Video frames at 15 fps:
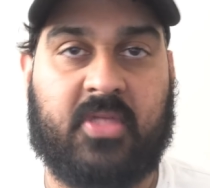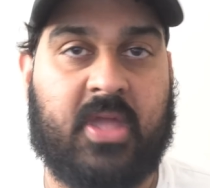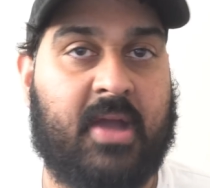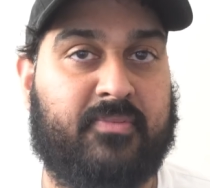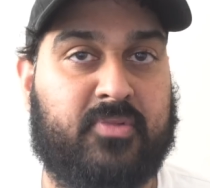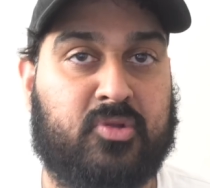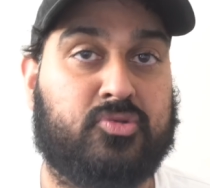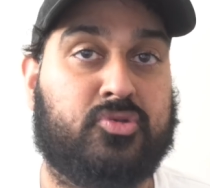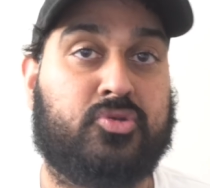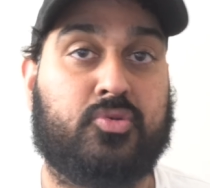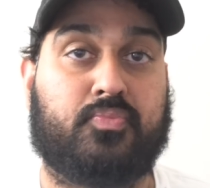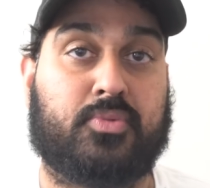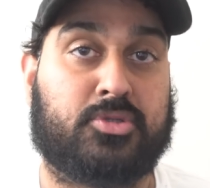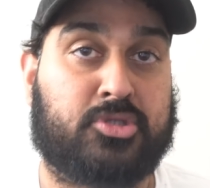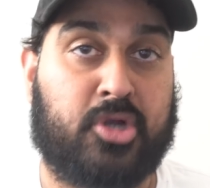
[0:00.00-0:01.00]
They have two
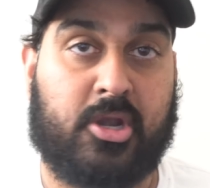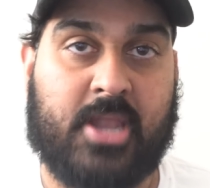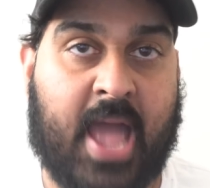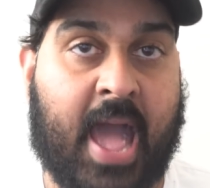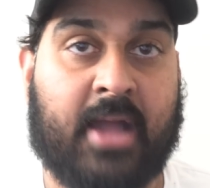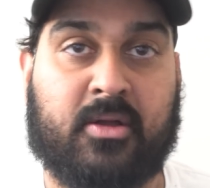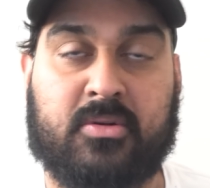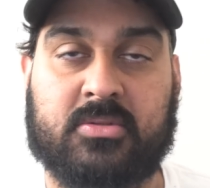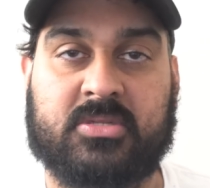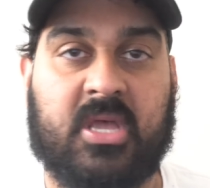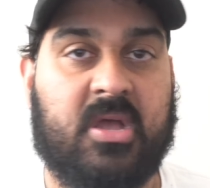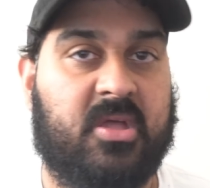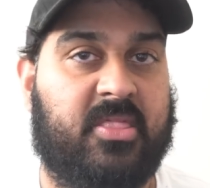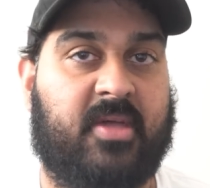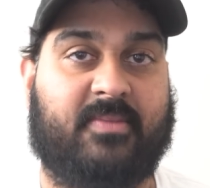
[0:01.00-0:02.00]
superstar tackles.
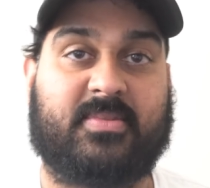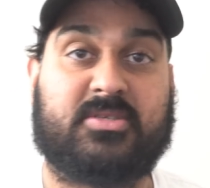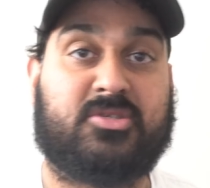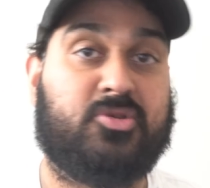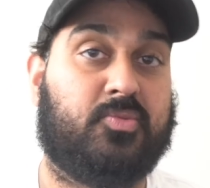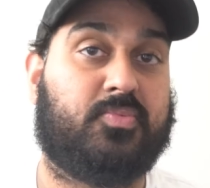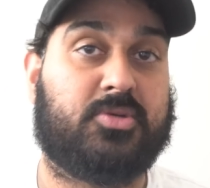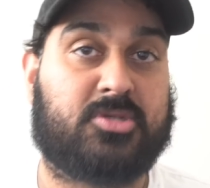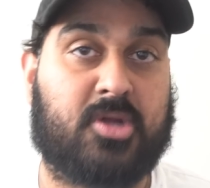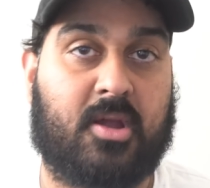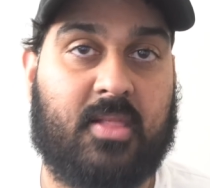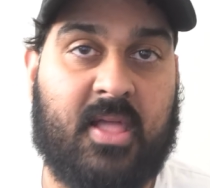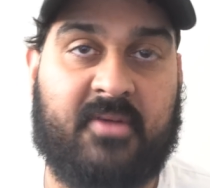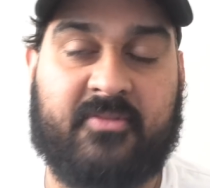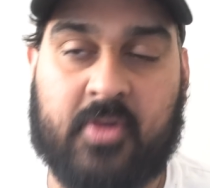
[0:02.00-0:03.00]
They have a
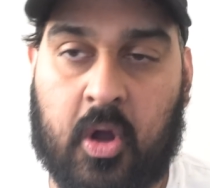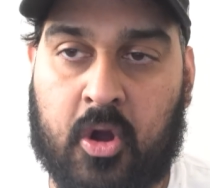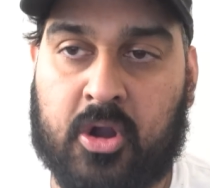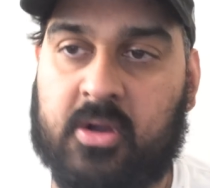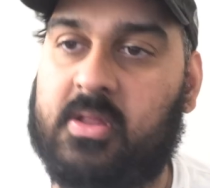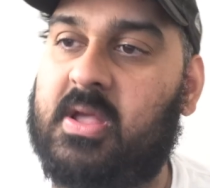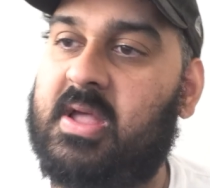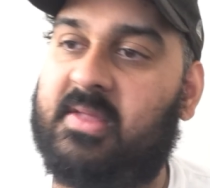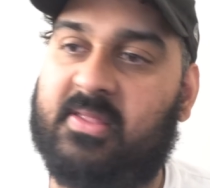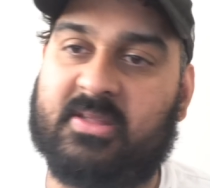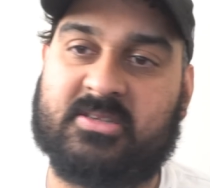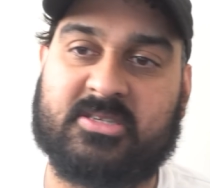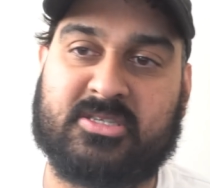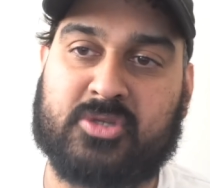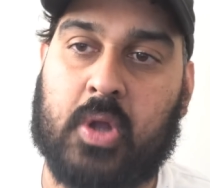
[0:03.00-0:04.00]
superstar left guard. They
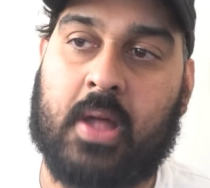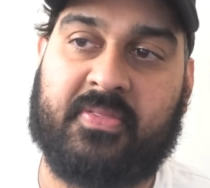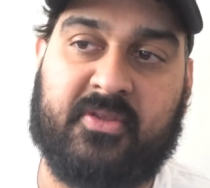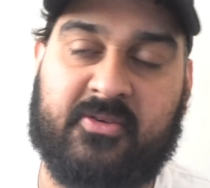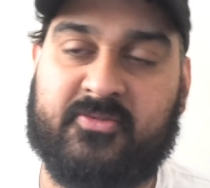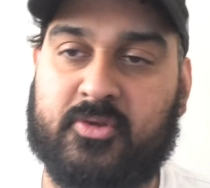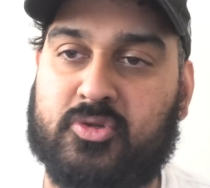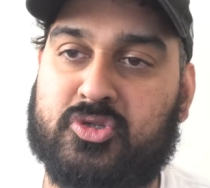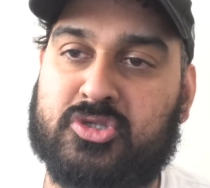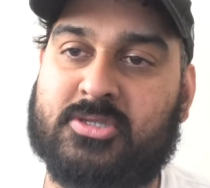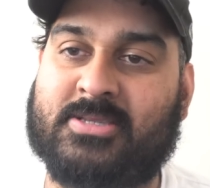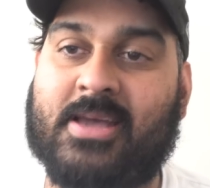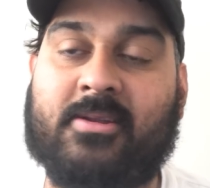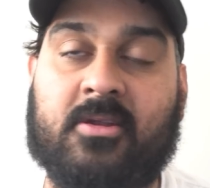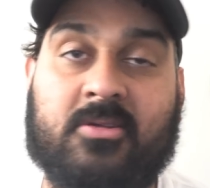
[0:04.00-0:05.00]
just got their future
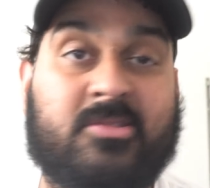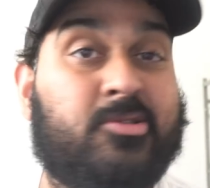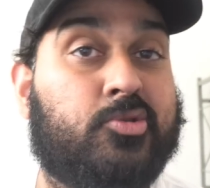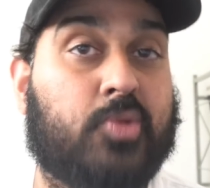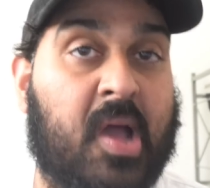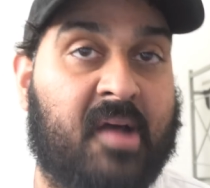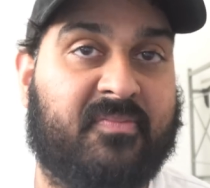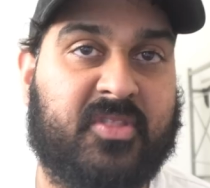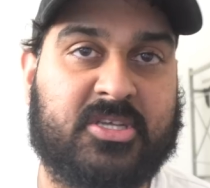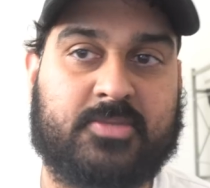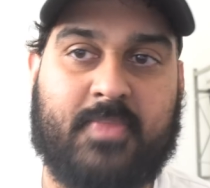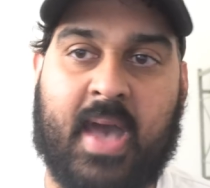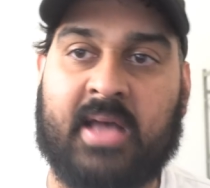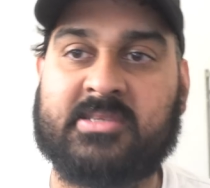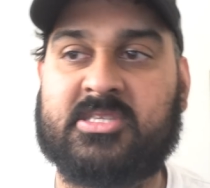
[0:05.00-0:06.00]
center in the draft this
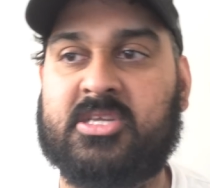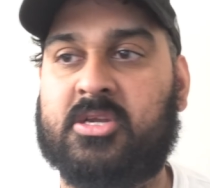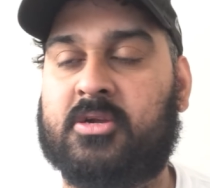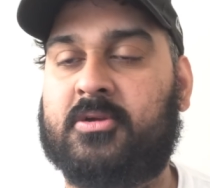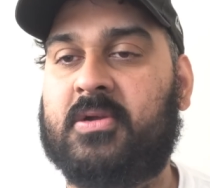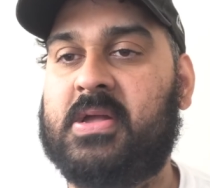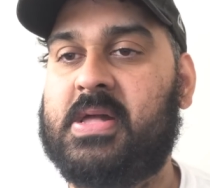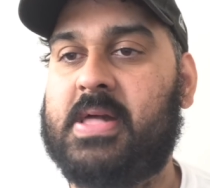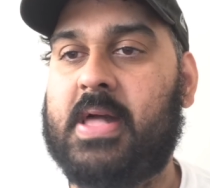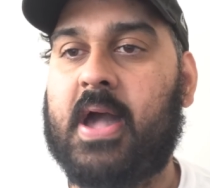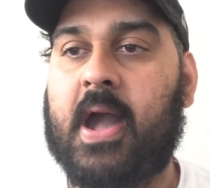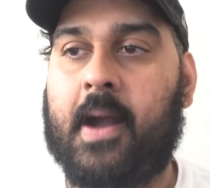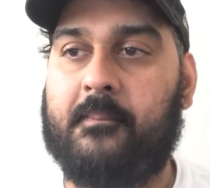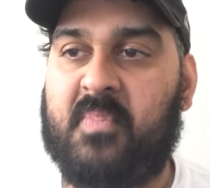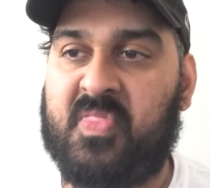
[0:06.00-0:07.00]
past year.
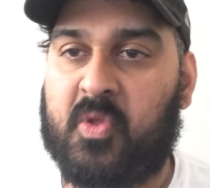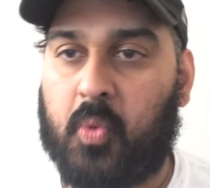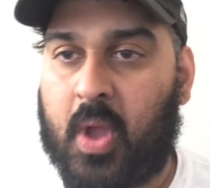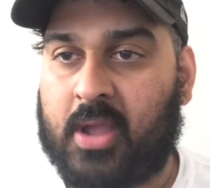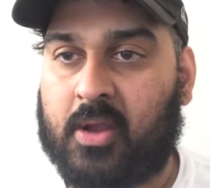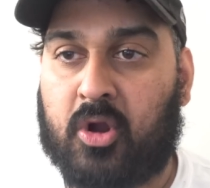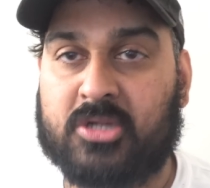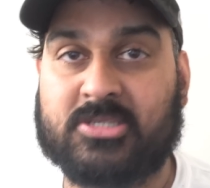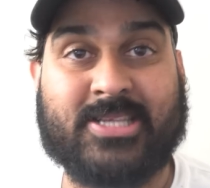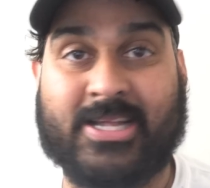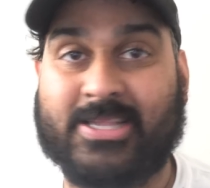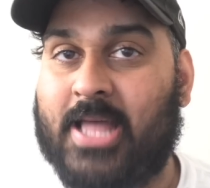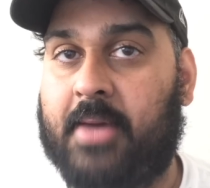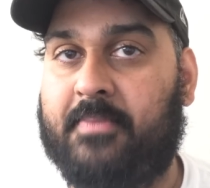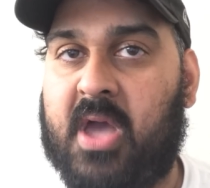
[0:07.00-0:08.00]
And their right guard's
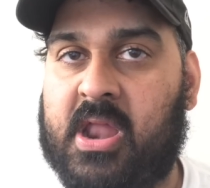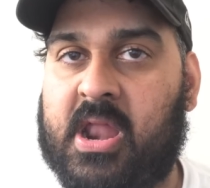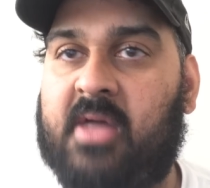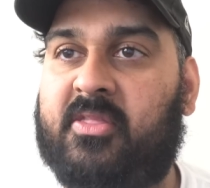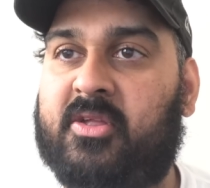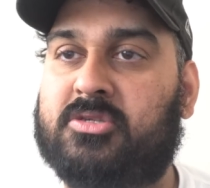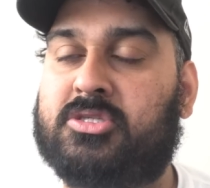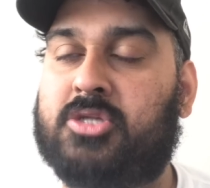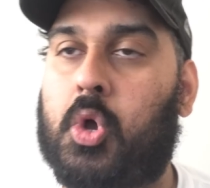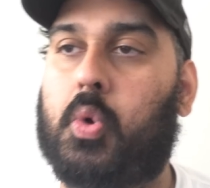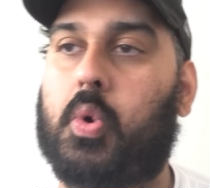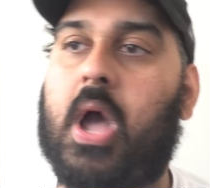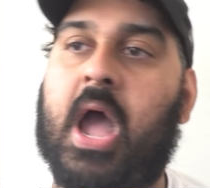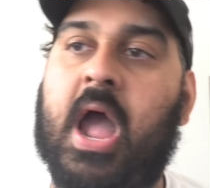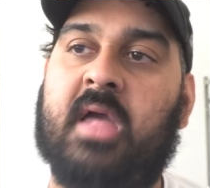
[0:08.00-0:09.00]
not that bad either.
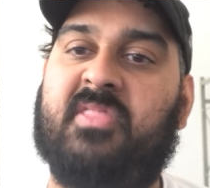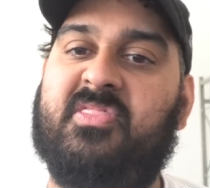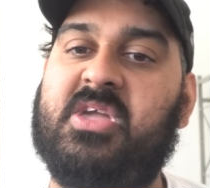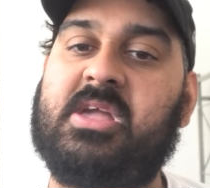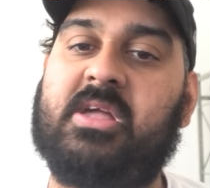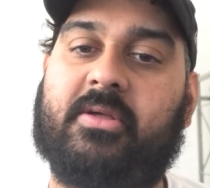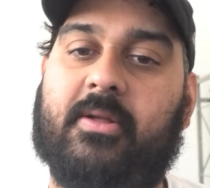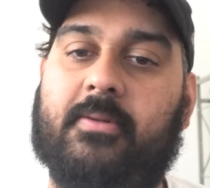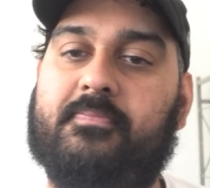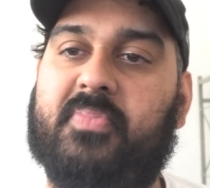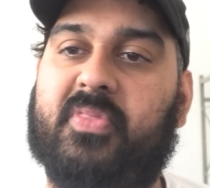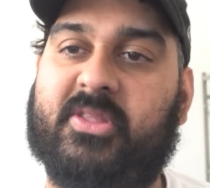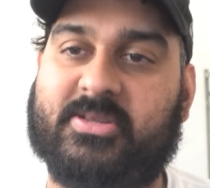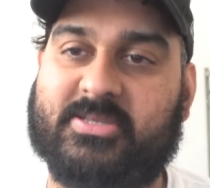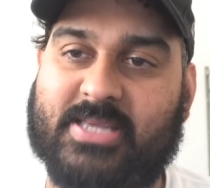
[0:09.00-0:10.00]
So I think
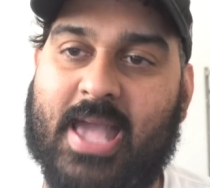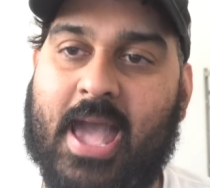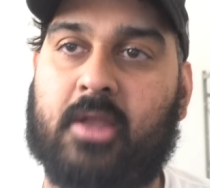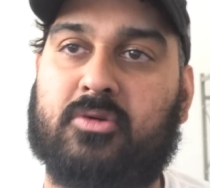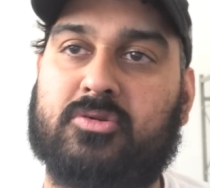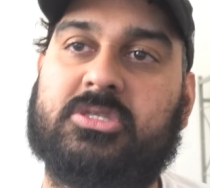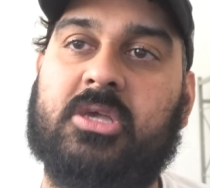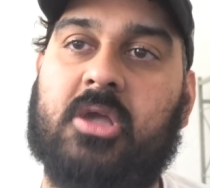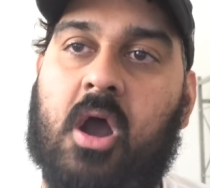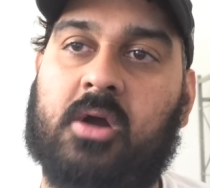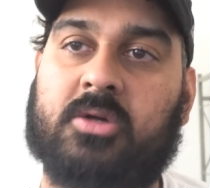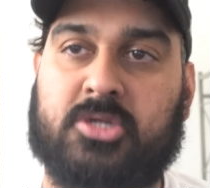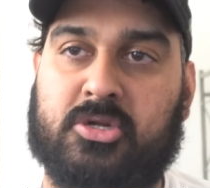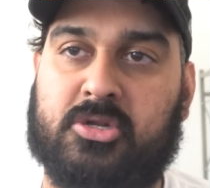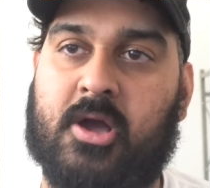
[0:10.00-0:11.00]
the Seattle
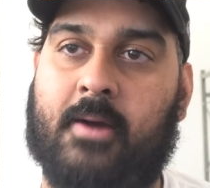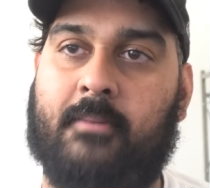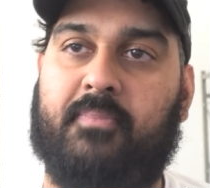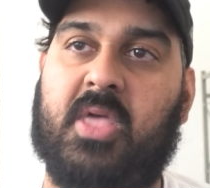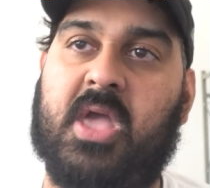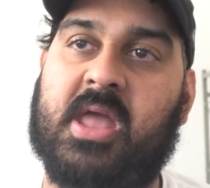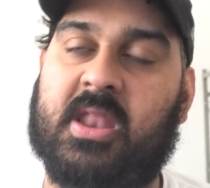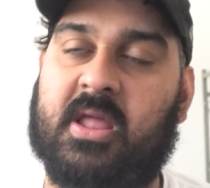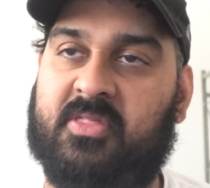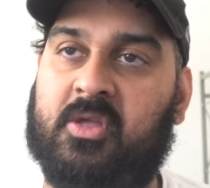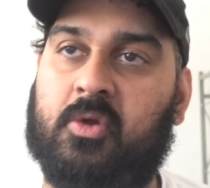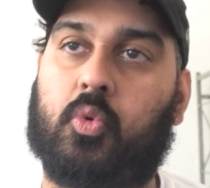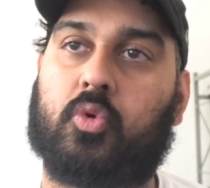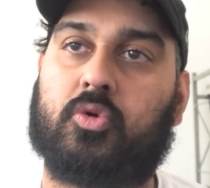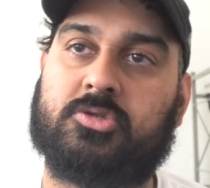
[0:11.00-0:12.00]
Seahawks are top 10. I
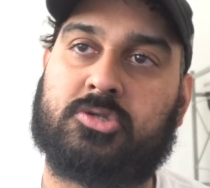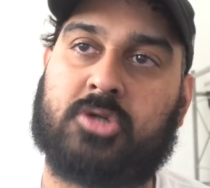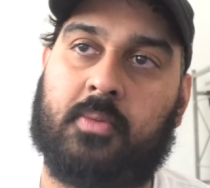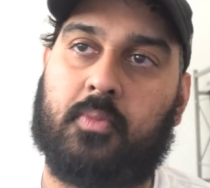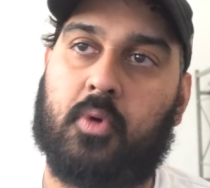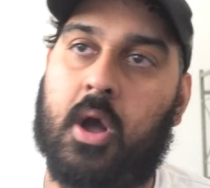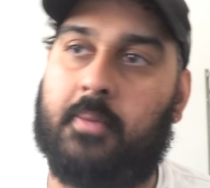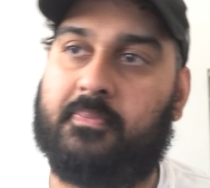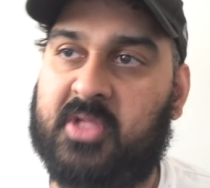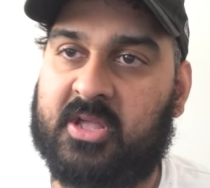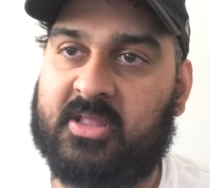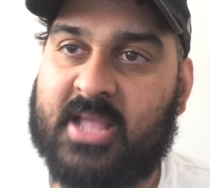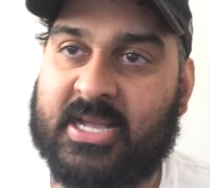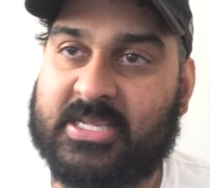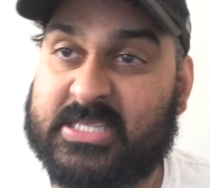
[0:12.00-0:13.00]
think Warren Sharp will
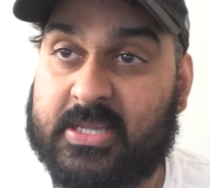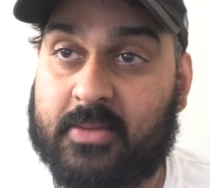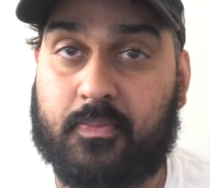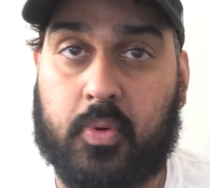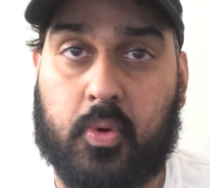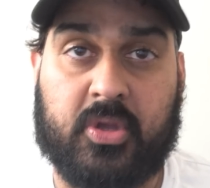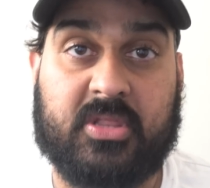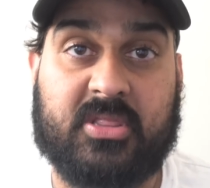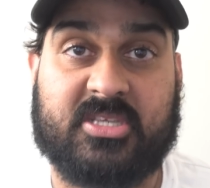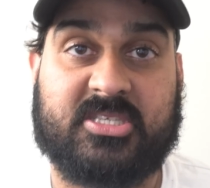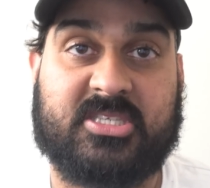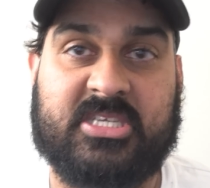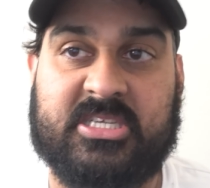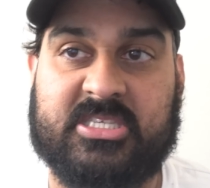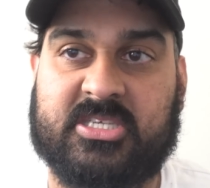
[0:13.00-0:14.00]
update that some point
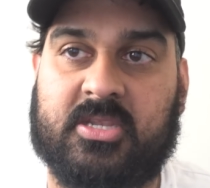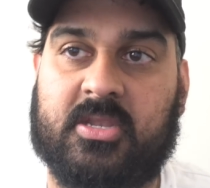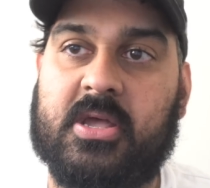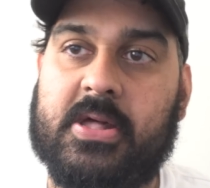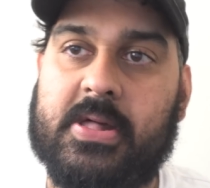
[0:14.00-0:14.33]
this season.